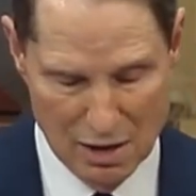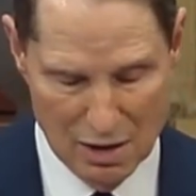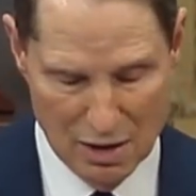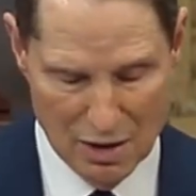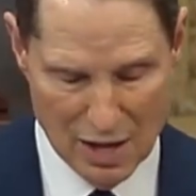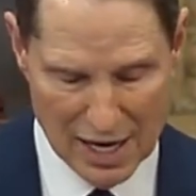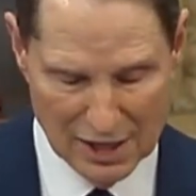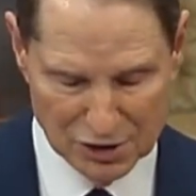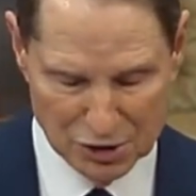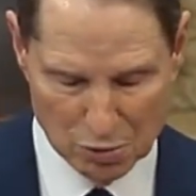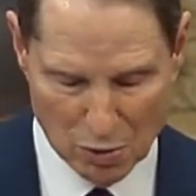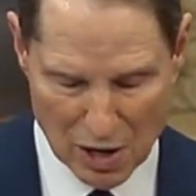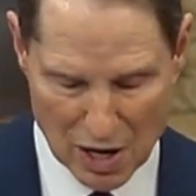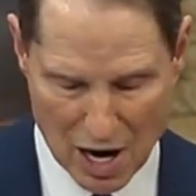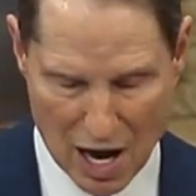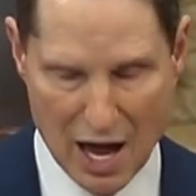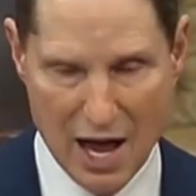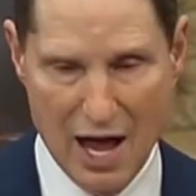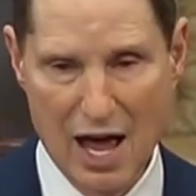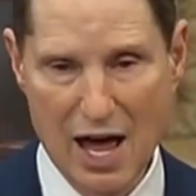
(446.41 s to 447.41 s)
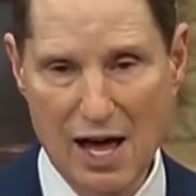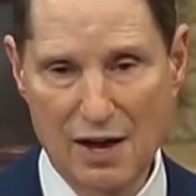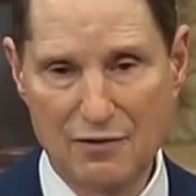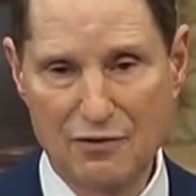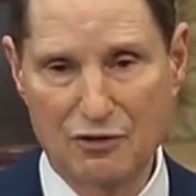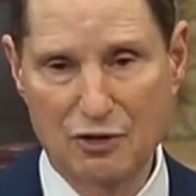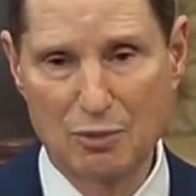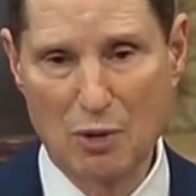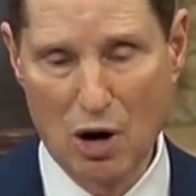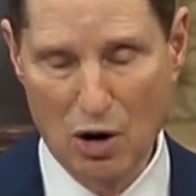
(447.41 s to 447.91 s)
that's when I head
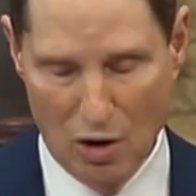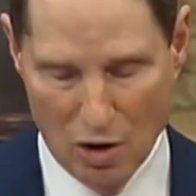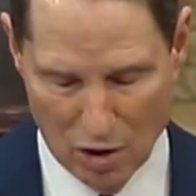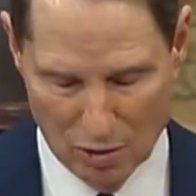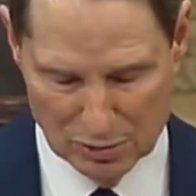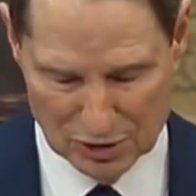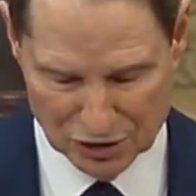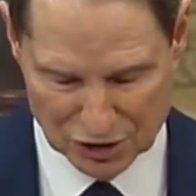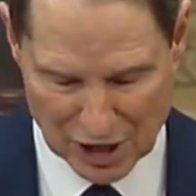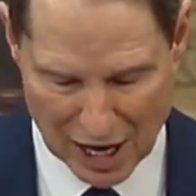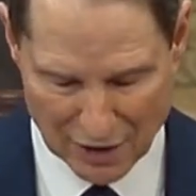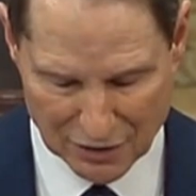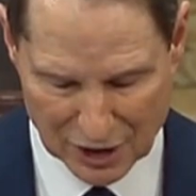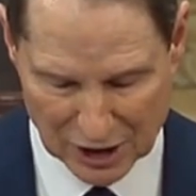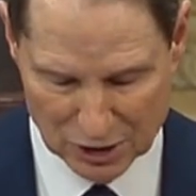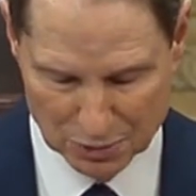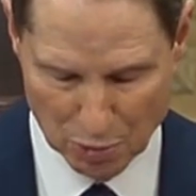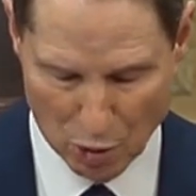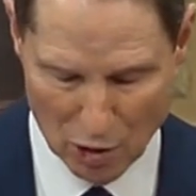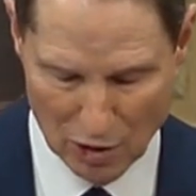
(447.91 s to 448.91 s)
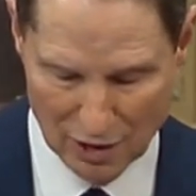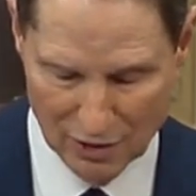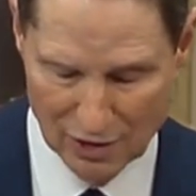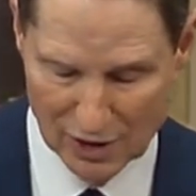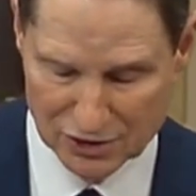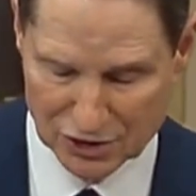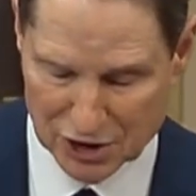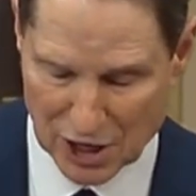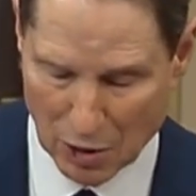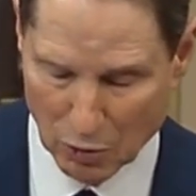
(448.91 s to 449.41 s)
from our home in southeast Portland, the
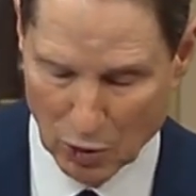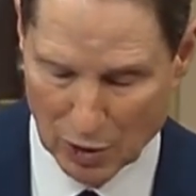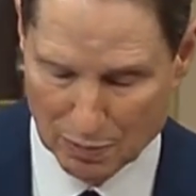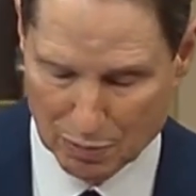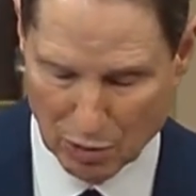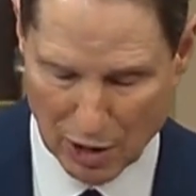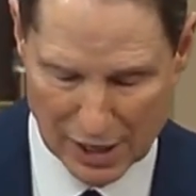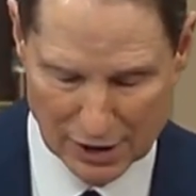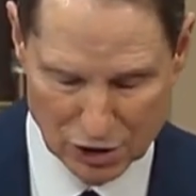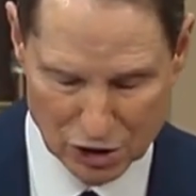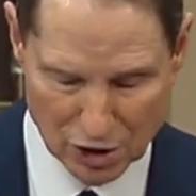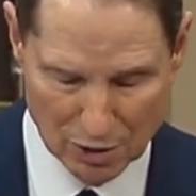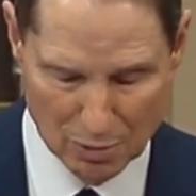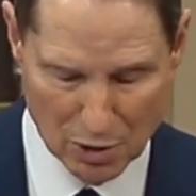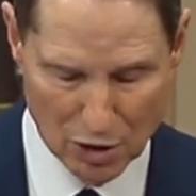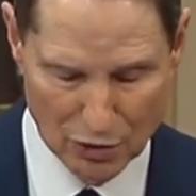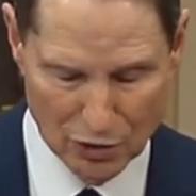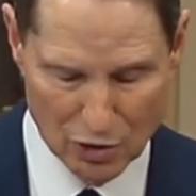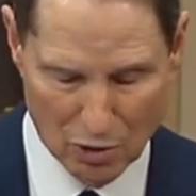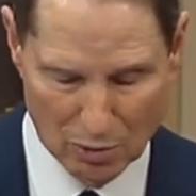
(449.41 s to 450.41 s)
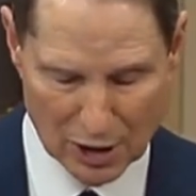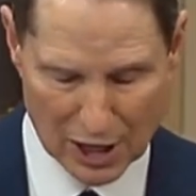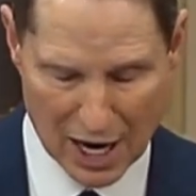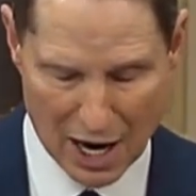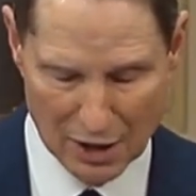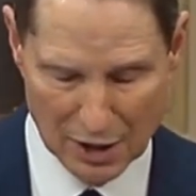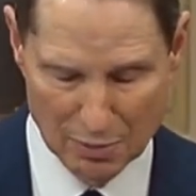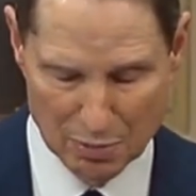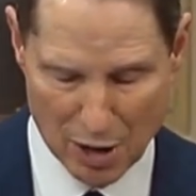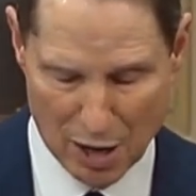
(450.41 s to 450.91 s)
Sellwood branch of the Multnomah
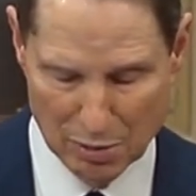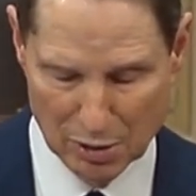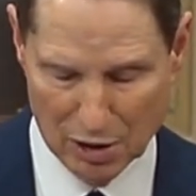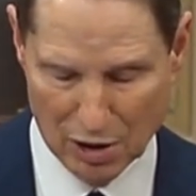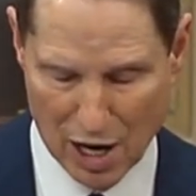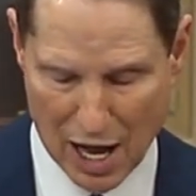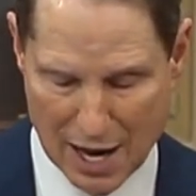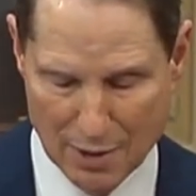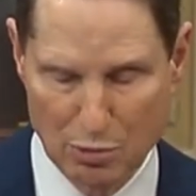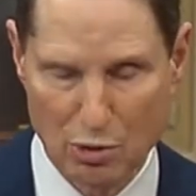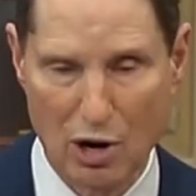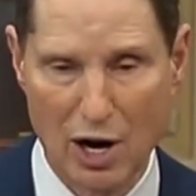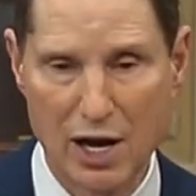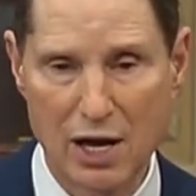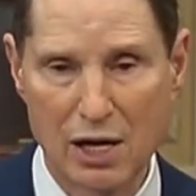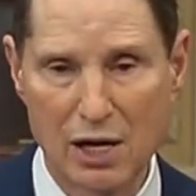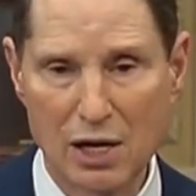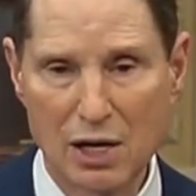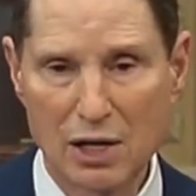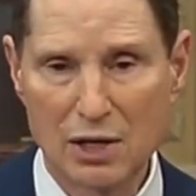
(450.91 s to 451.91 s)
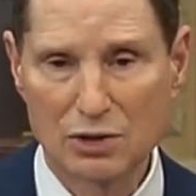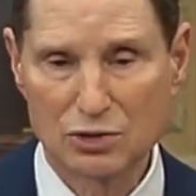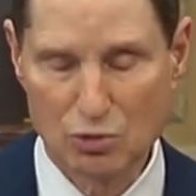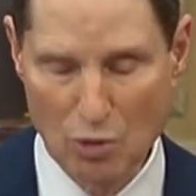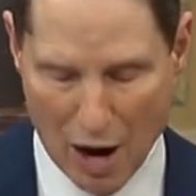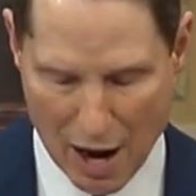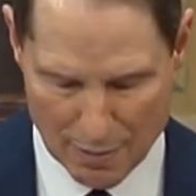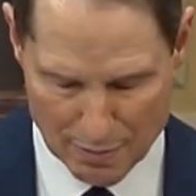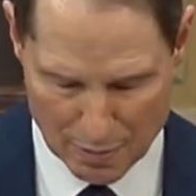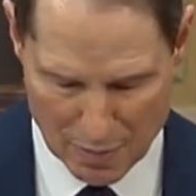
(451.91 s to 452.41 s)
County Public Library,
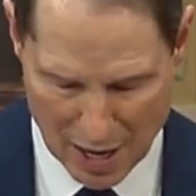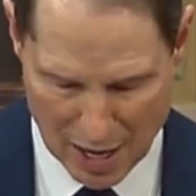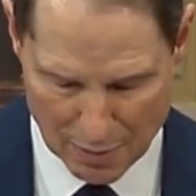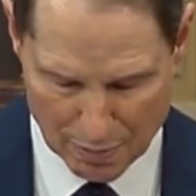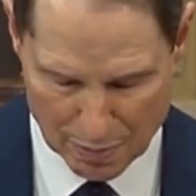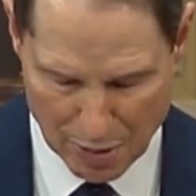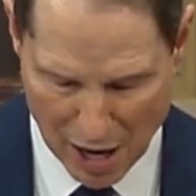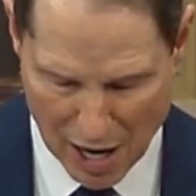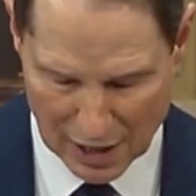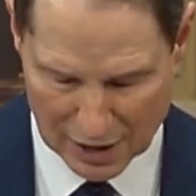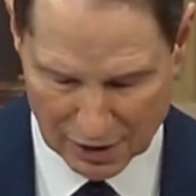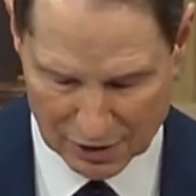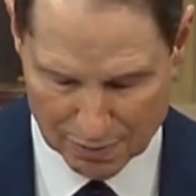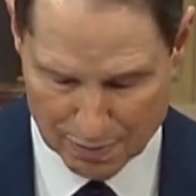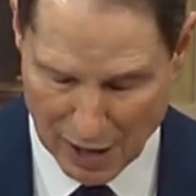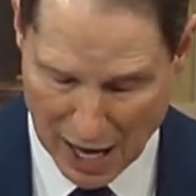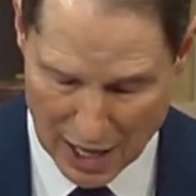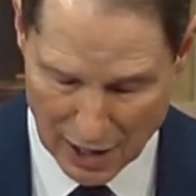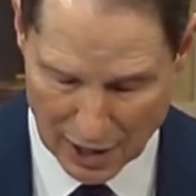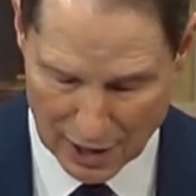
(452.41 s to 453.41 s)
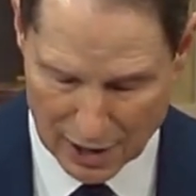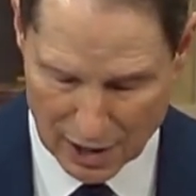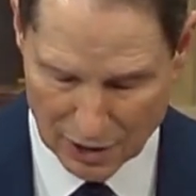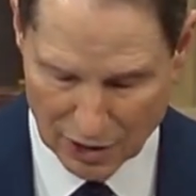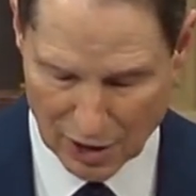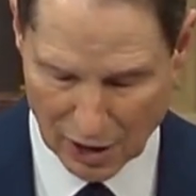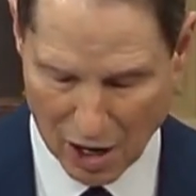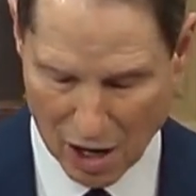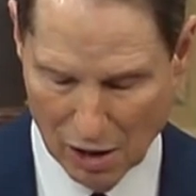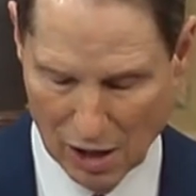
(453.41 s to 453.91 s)
drop my ballot in
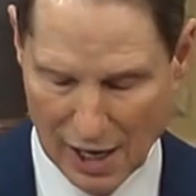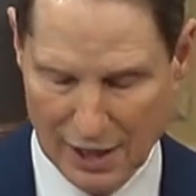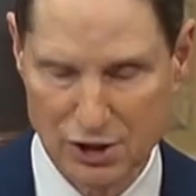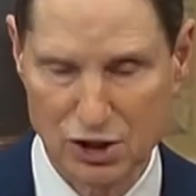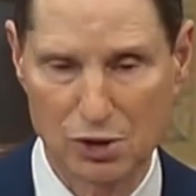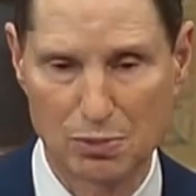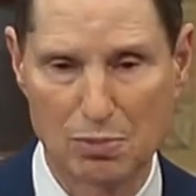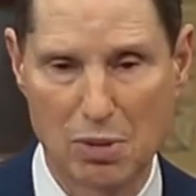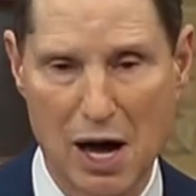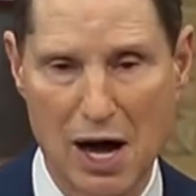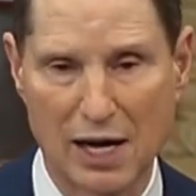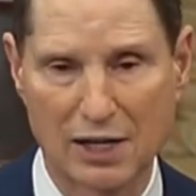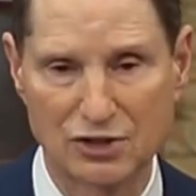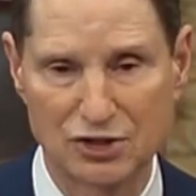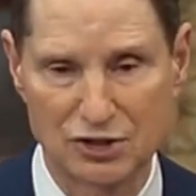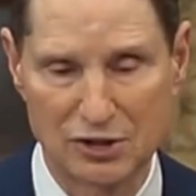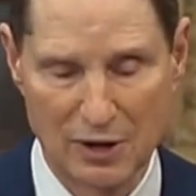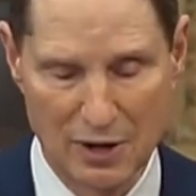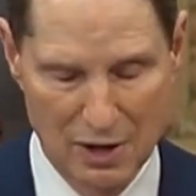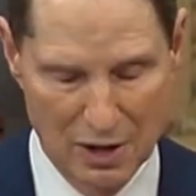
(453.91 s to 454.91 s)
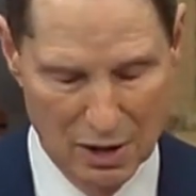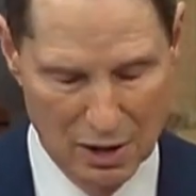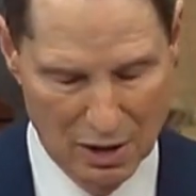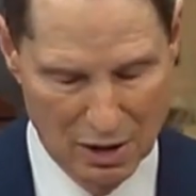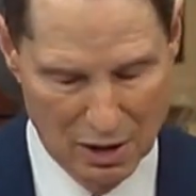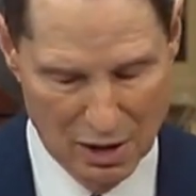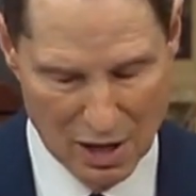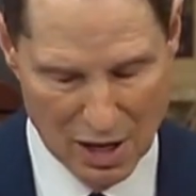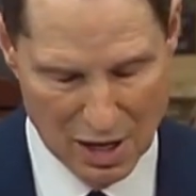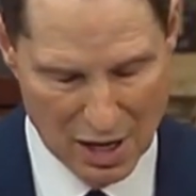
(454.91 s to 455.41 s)
the collection box,
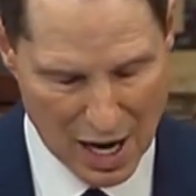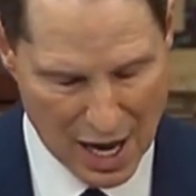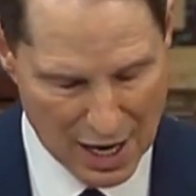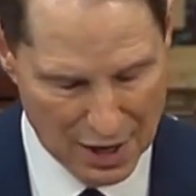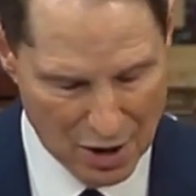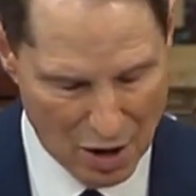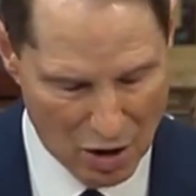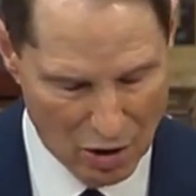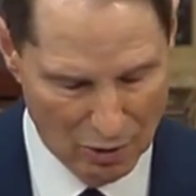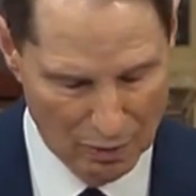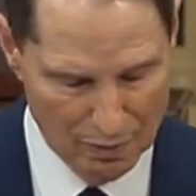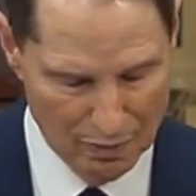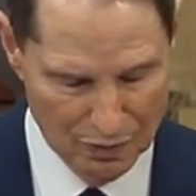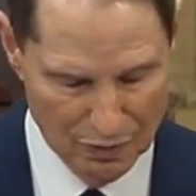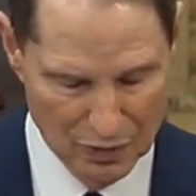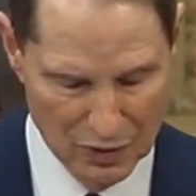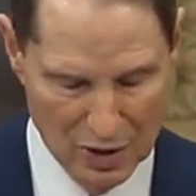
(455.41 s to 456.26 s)
and head home.